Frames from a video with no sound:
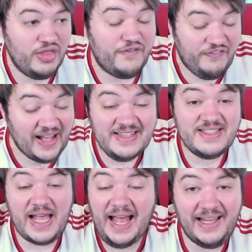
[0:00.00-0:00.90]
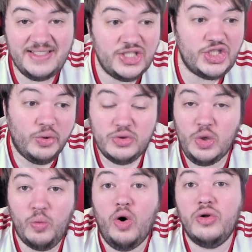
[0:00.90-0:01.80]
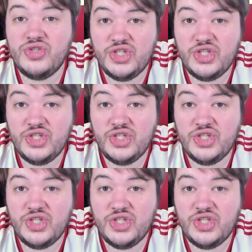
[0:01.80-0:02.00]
the fans' attitude towards